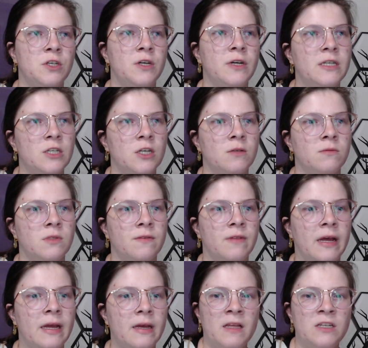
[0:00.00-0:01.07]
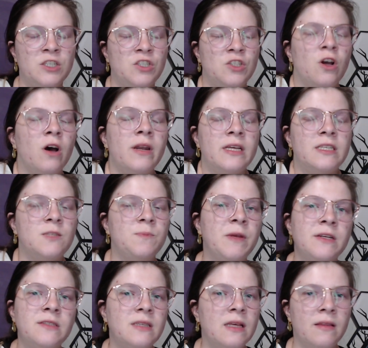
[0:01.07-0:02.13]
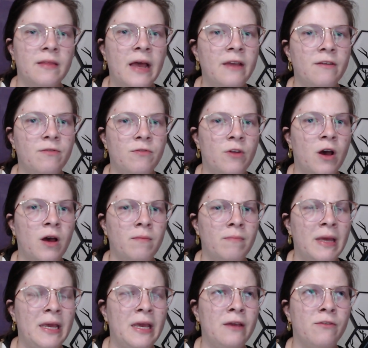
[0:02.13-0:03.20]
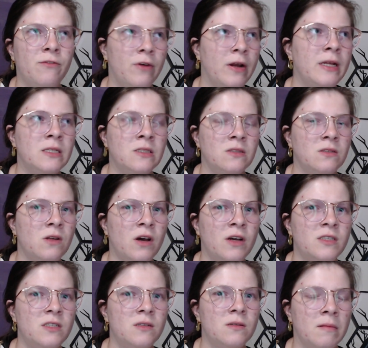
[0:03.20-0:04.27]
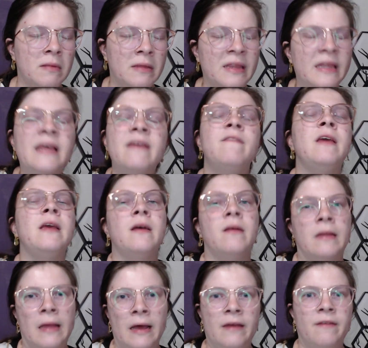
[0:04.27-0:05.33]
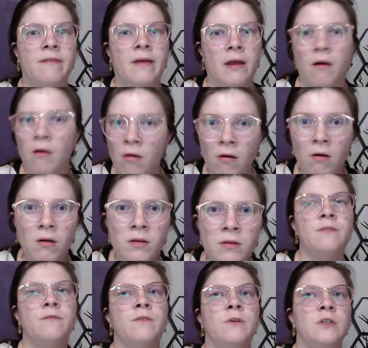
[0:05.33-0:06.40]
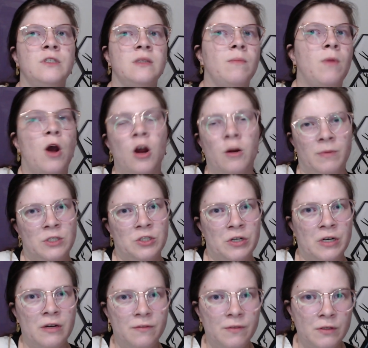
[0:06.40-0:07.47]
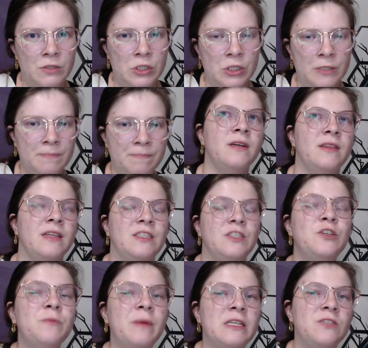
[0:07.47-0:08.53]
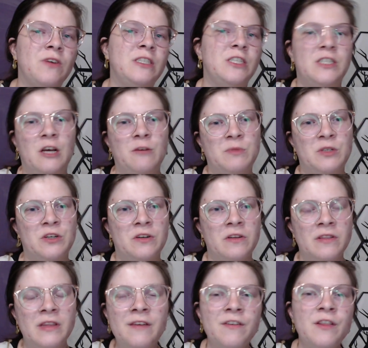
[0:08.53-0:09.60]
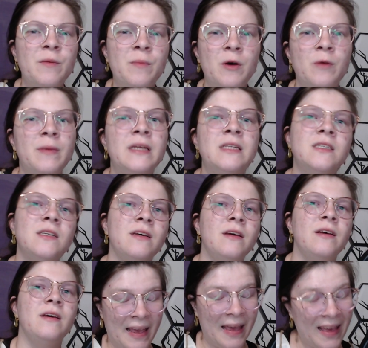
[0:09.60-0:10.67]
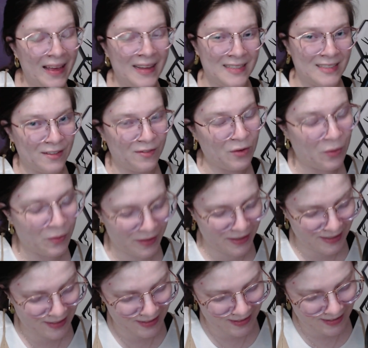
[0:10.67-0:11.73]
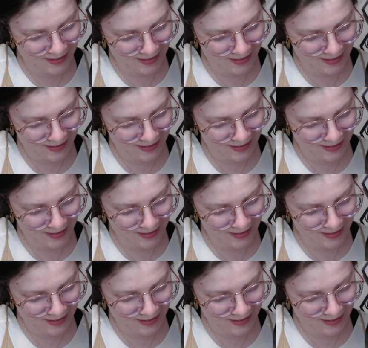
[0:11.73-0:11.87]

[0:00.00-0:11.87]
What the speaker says: in terms of like just not experiencing life, not making friends, not living life at all for some arbitrary future. This new best friend just helps her live in the moment. And of course,